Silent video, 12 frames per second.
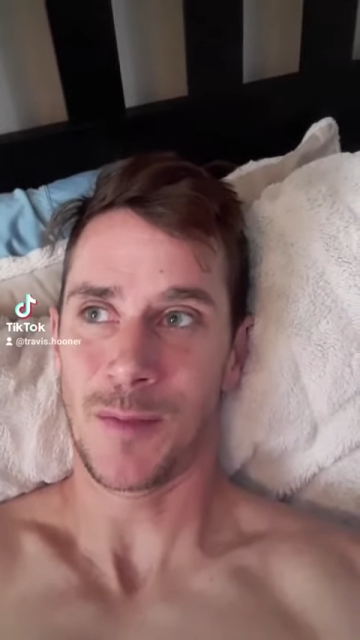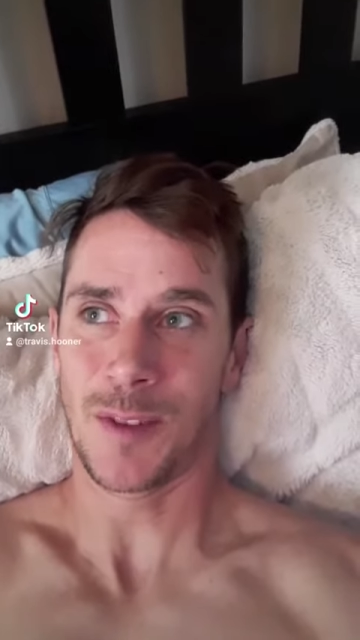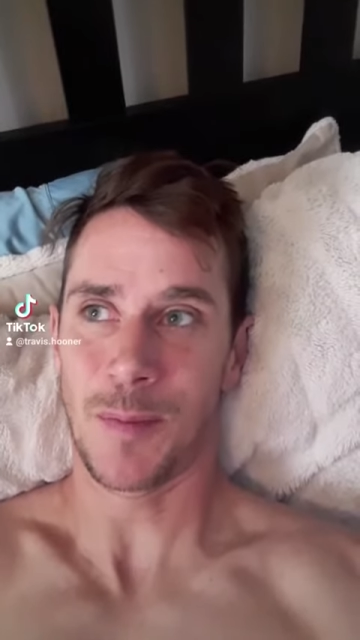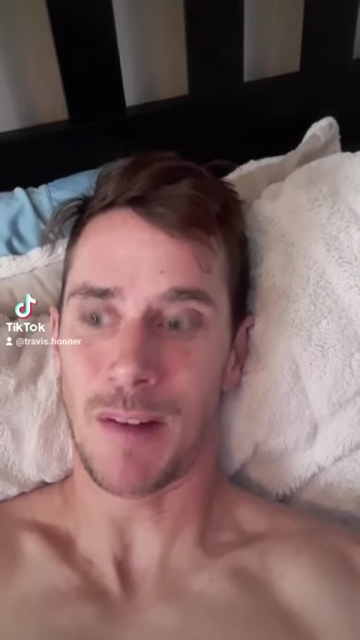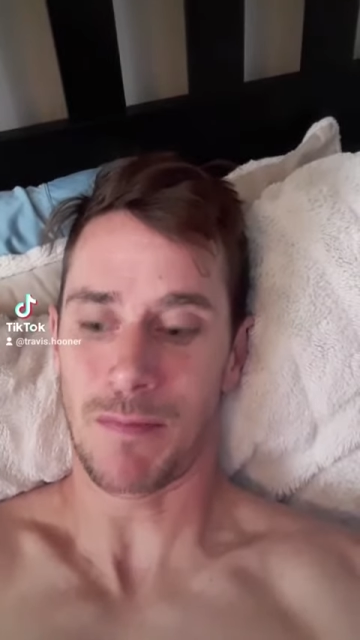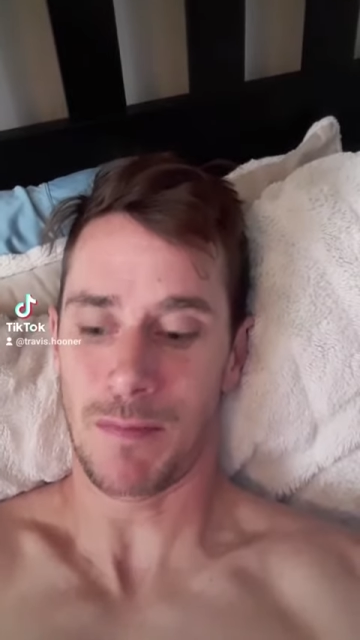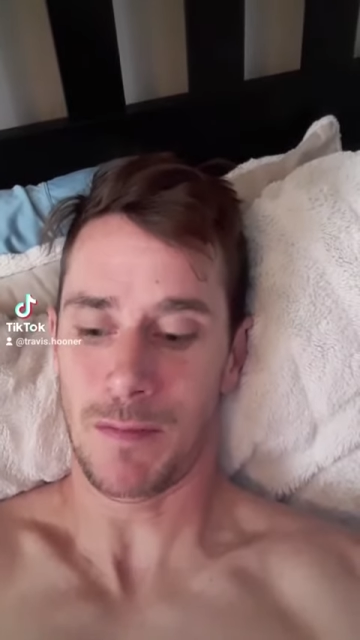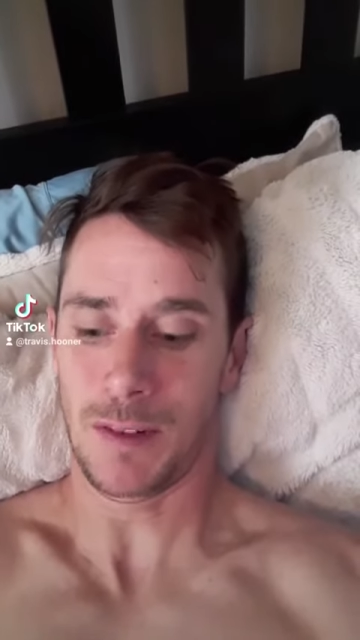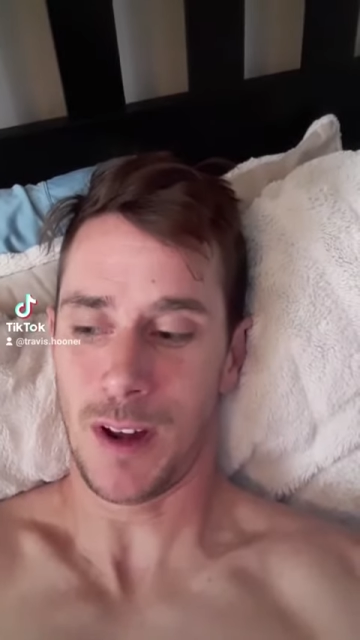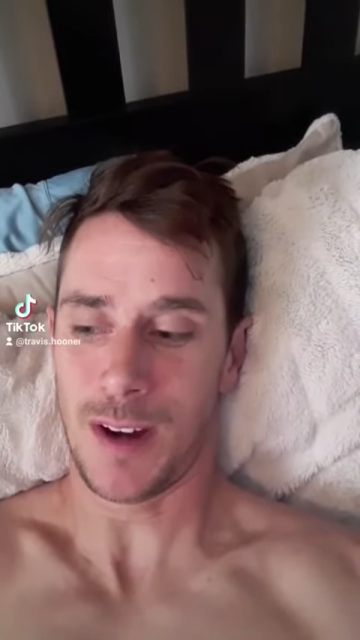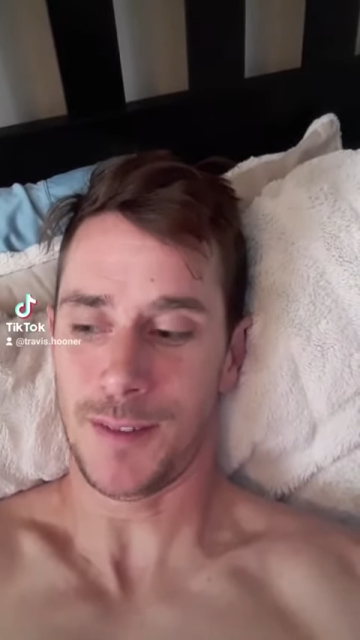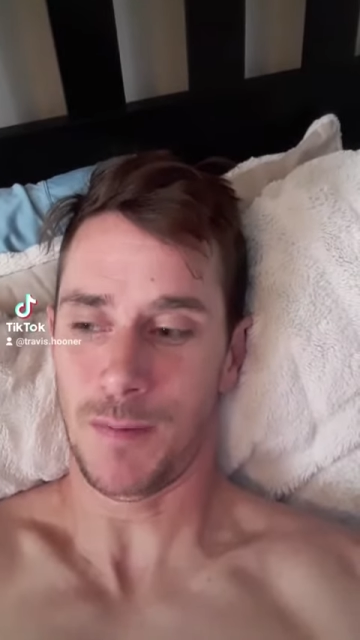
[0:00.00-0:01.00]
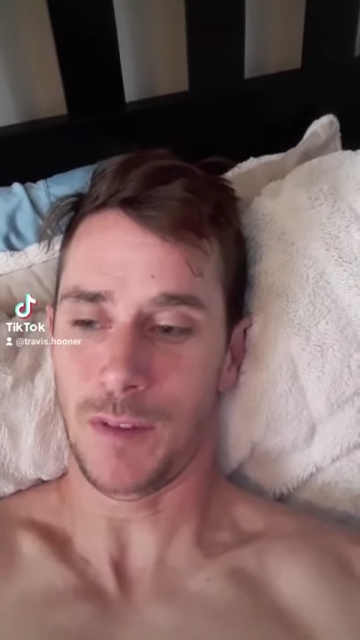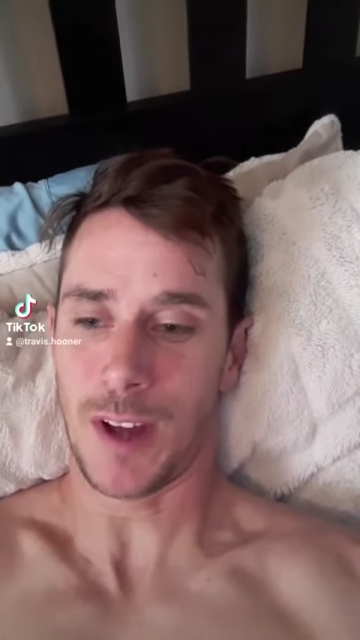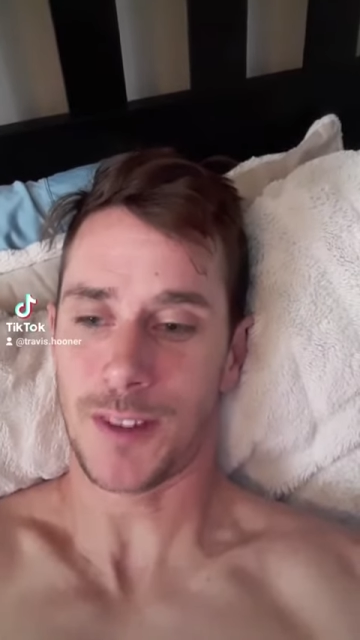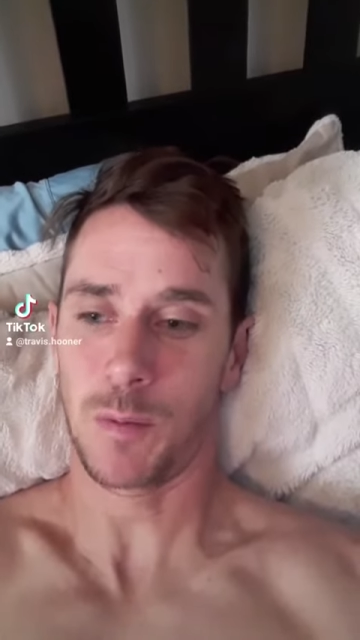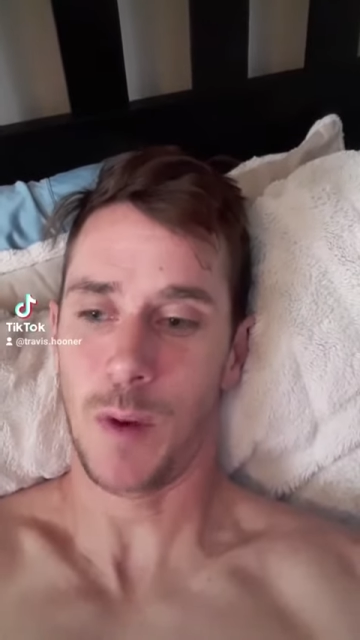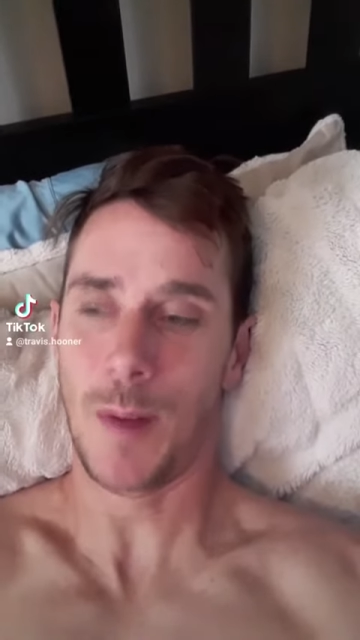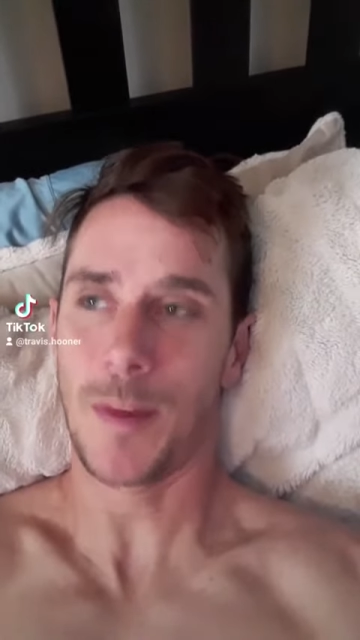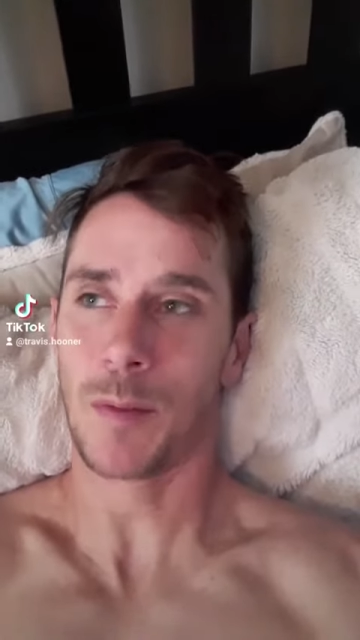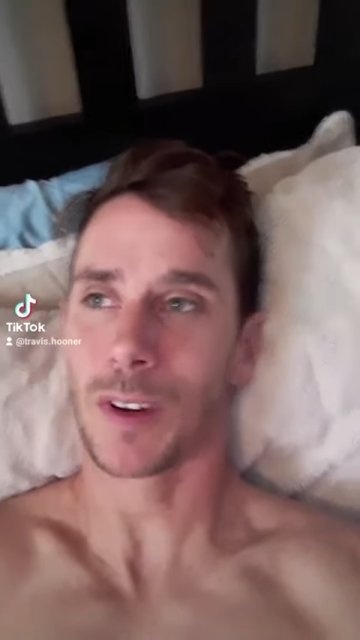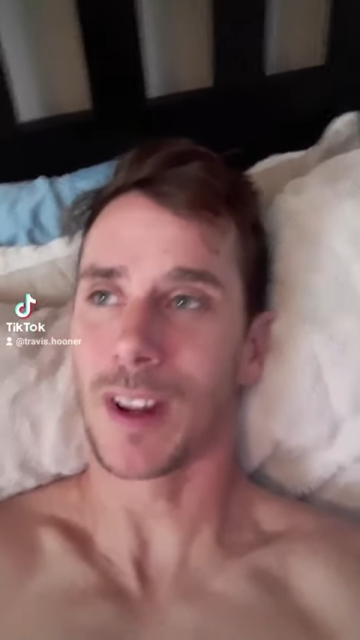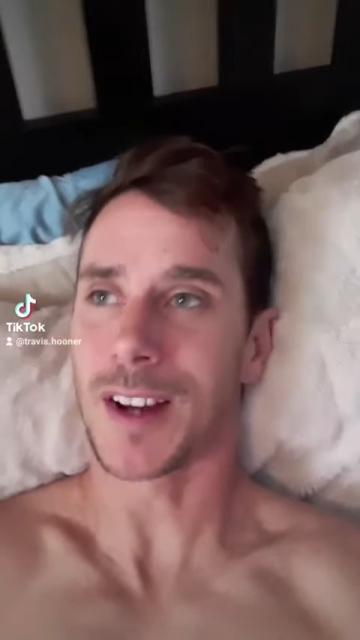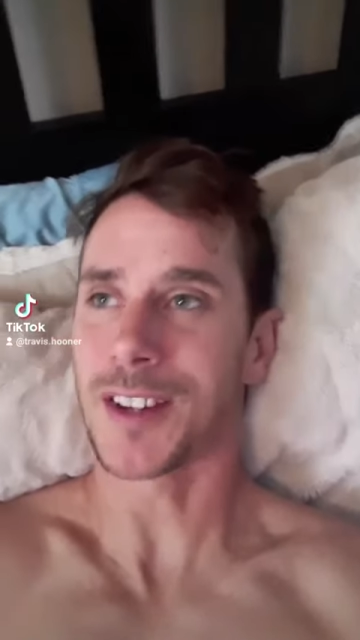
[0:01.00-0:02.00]
it's about a lot of lots of women
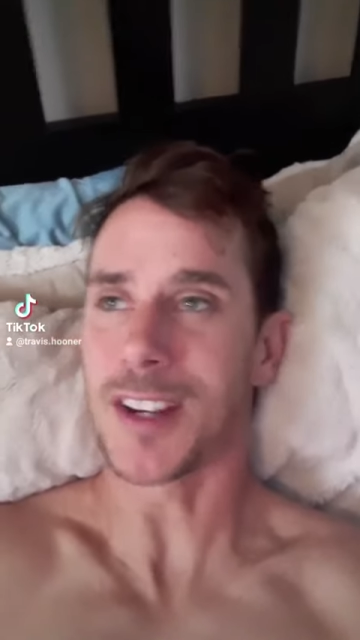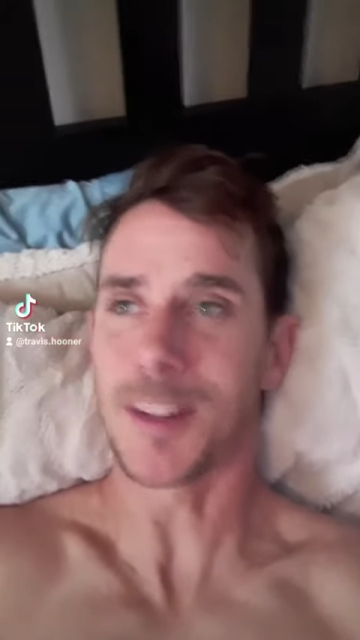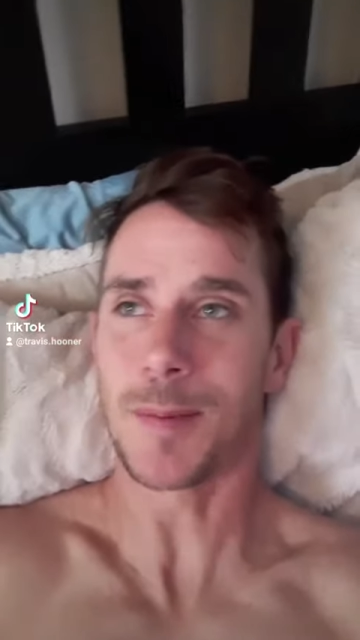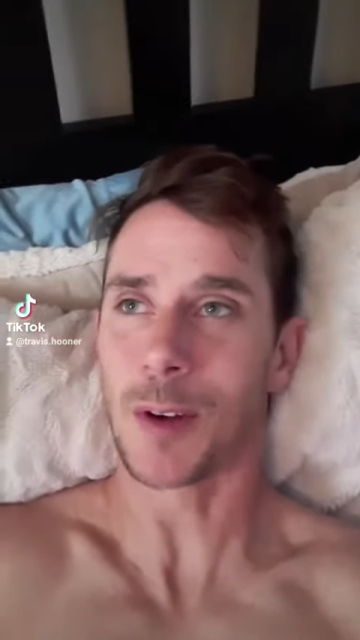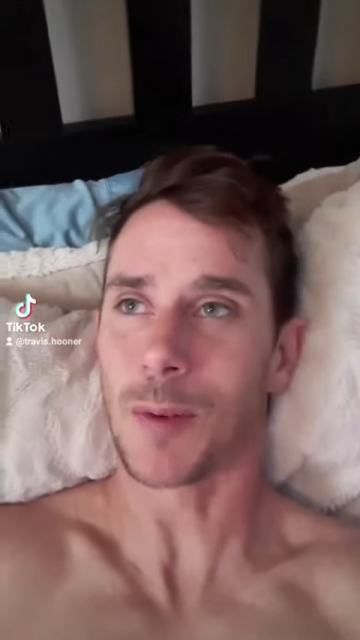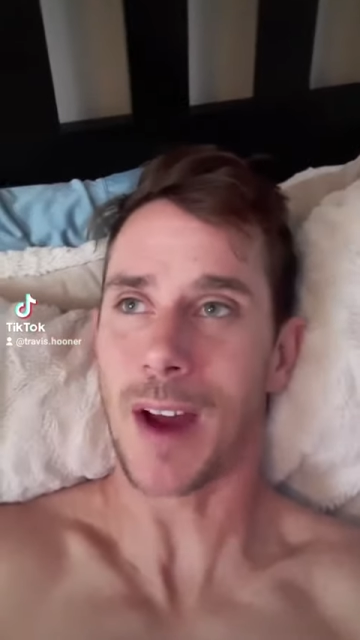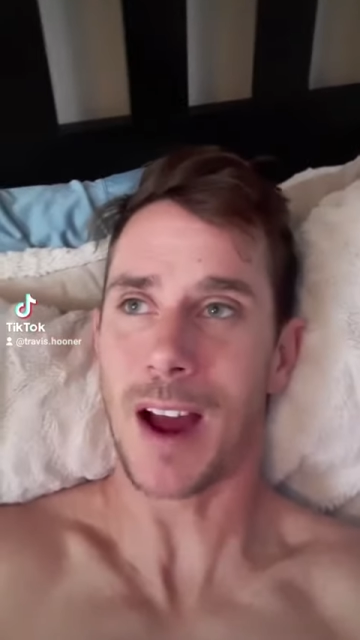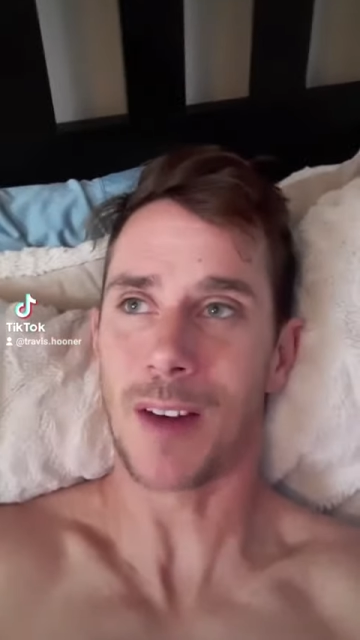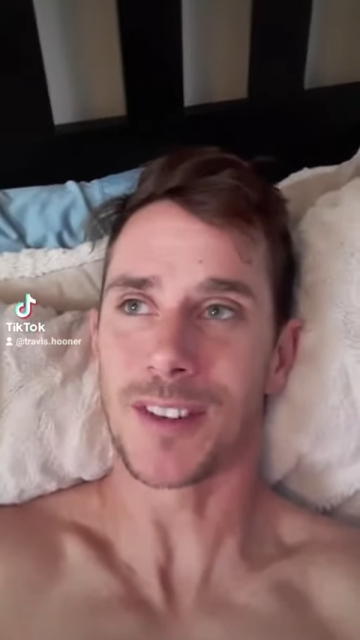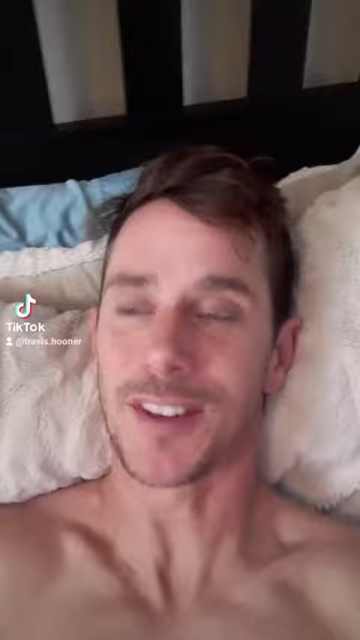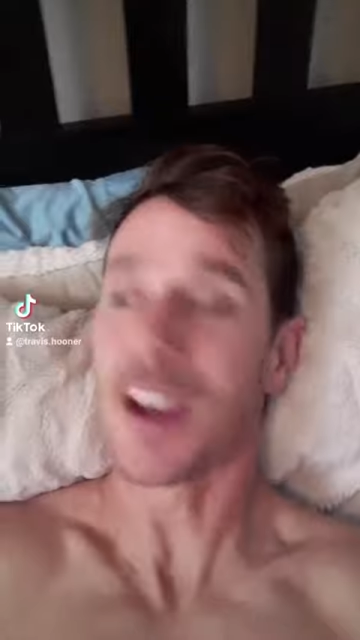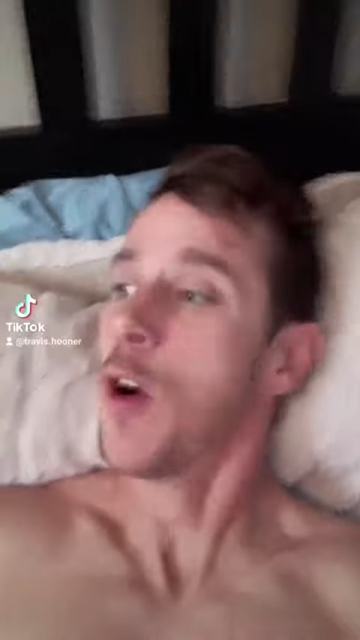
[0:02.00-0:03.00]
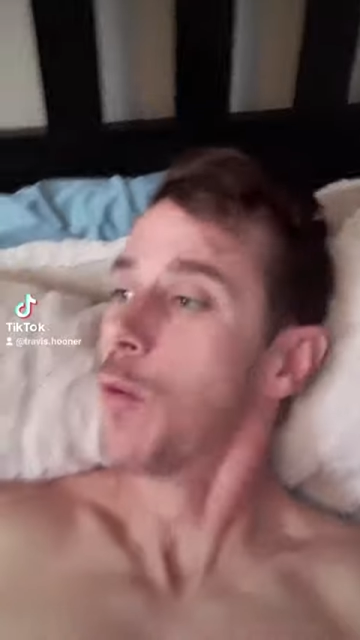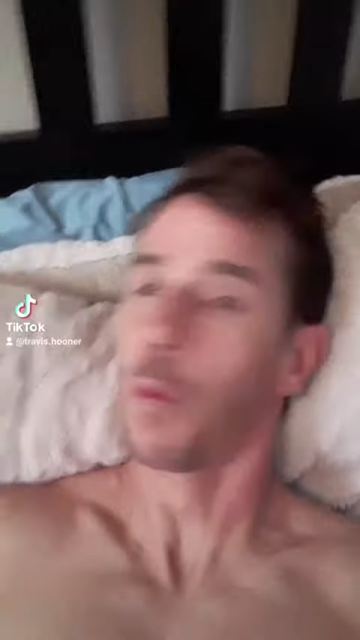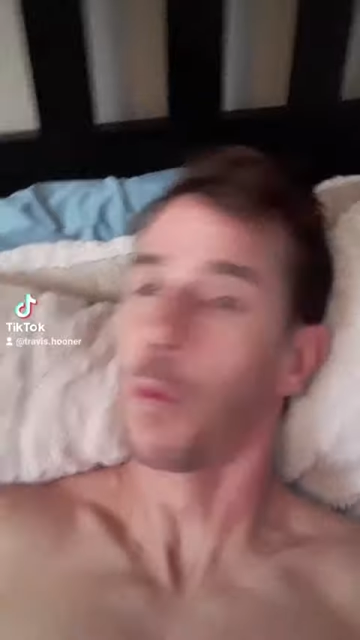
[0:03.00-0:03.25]
were like chasing me around. It's mm-hmm.